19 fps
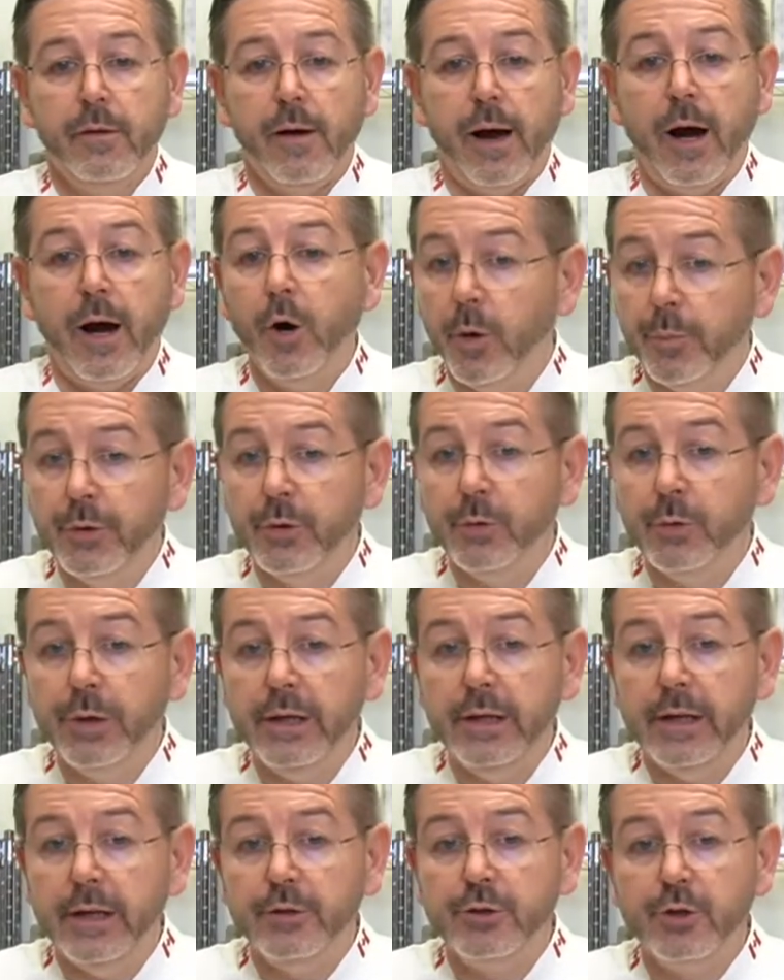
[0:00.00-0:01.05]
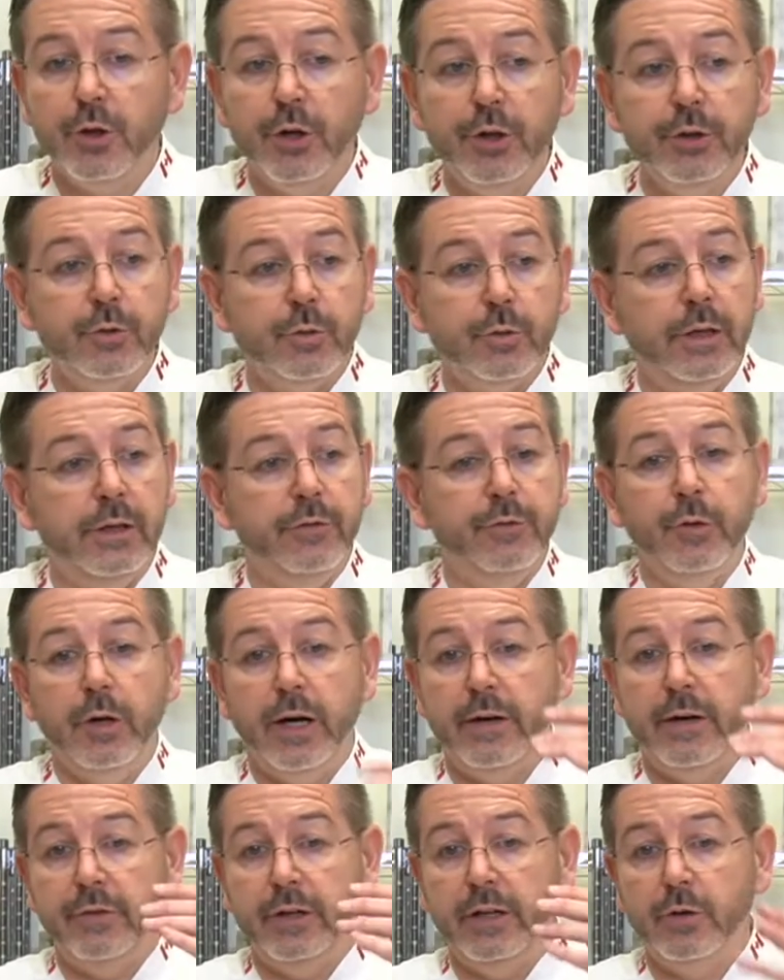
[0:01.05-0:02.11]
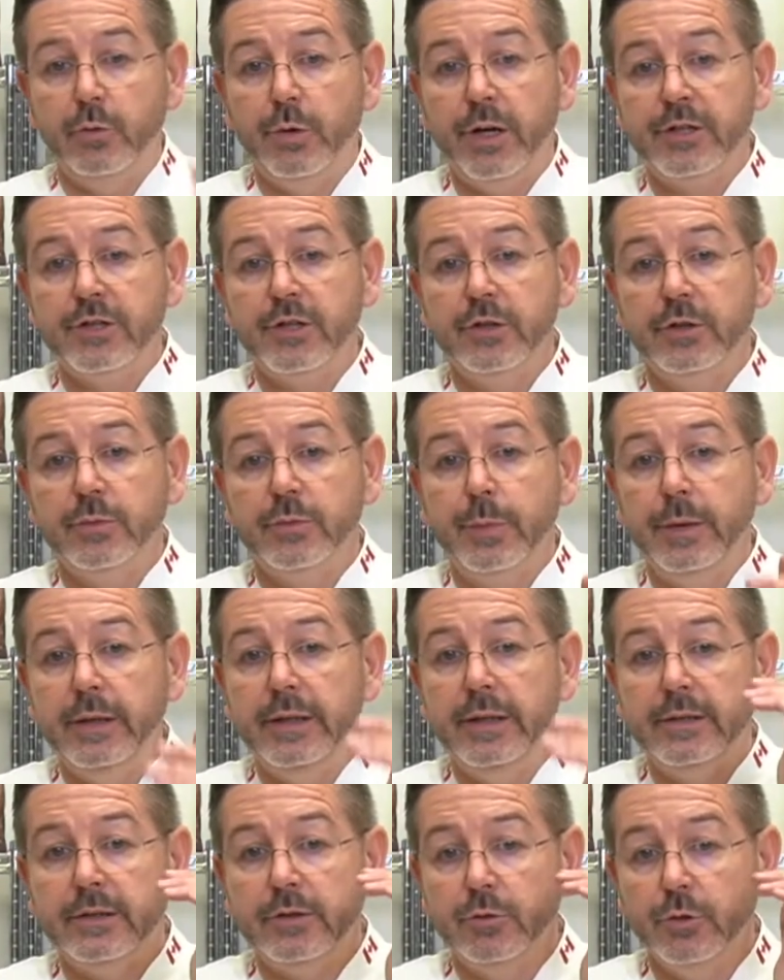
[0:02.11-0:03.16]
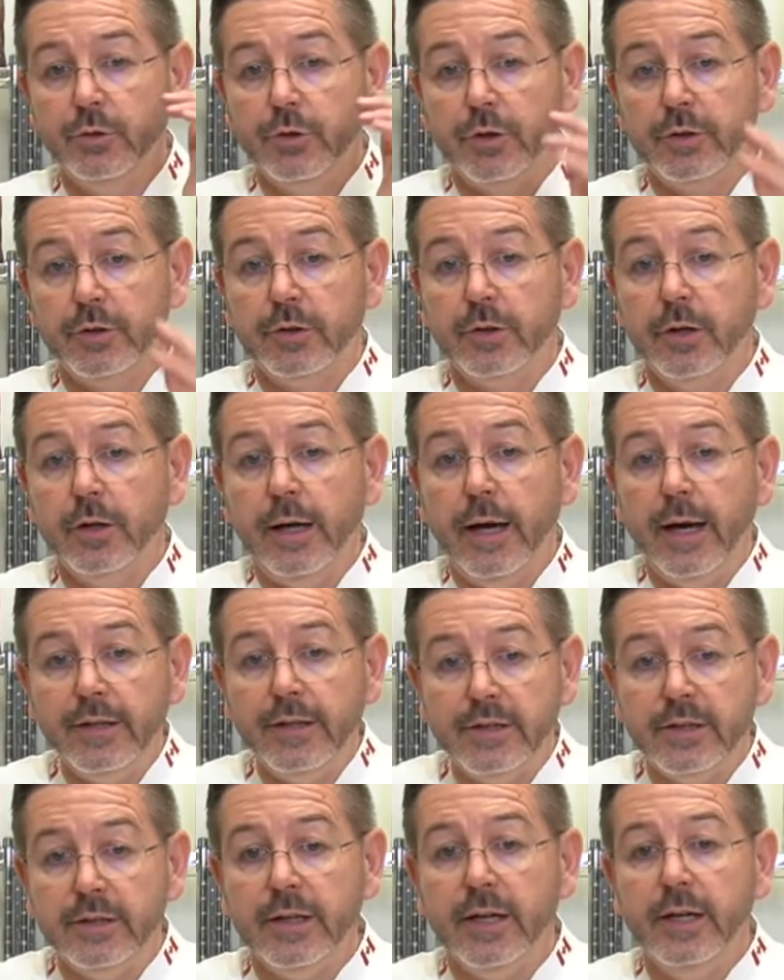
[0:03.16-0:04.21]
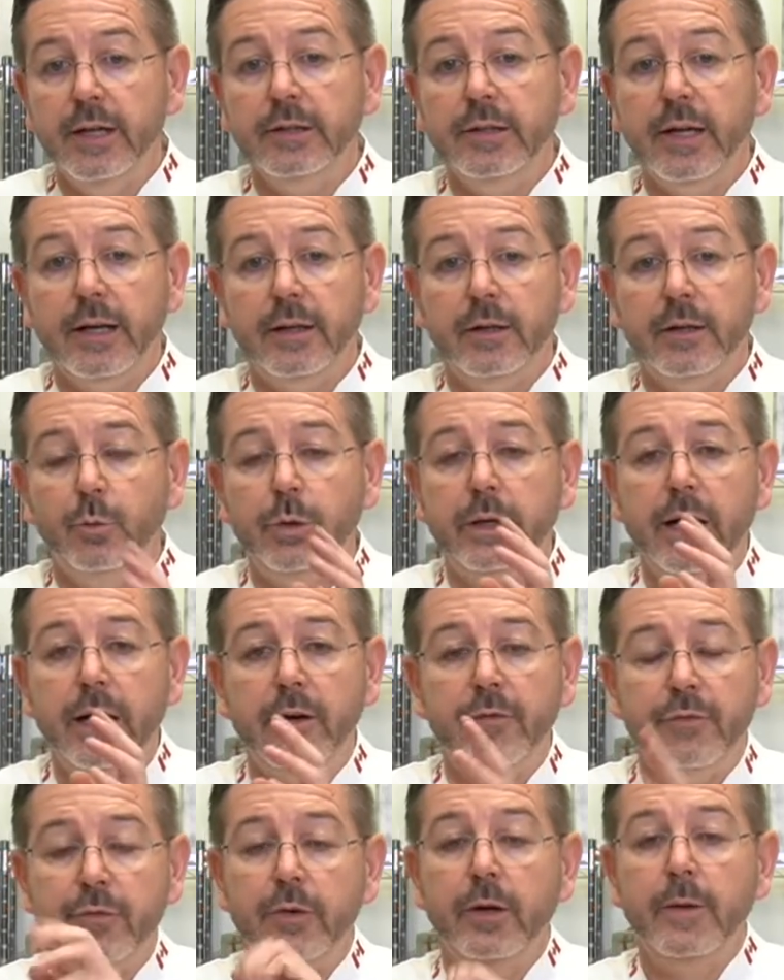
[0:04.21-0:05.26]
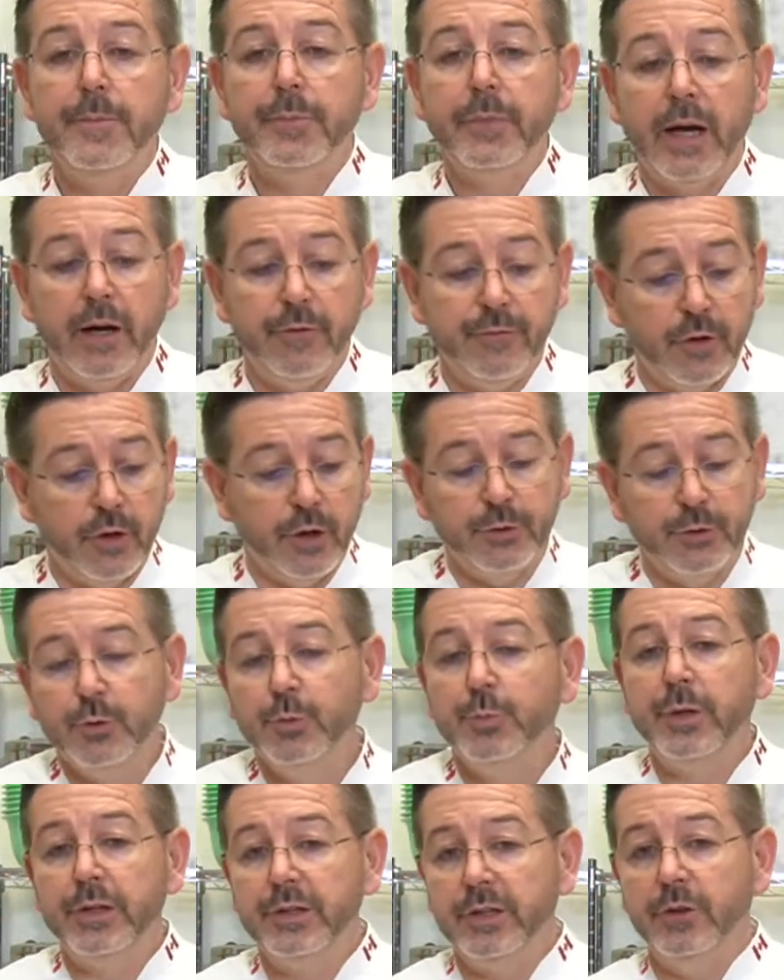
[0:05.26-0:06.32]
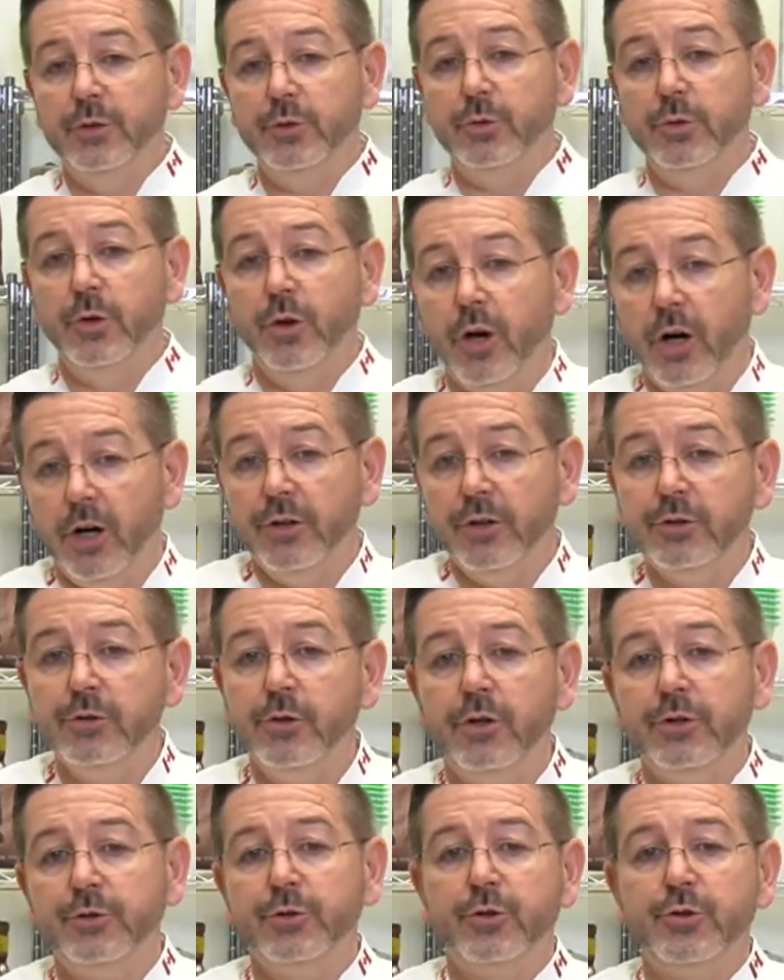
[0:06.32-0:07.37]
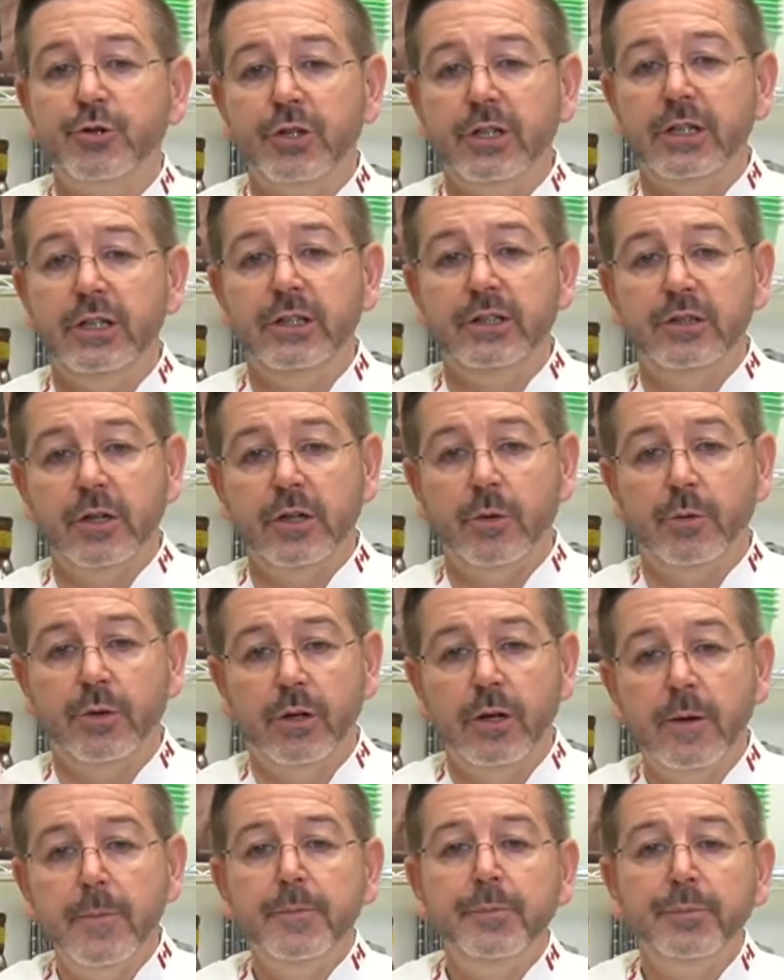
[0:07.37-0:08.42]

I hope you really enjoyed. If you have any questions, please do not hesitate. And we have, I forgot to present you Laurence. Laurence Torchery is our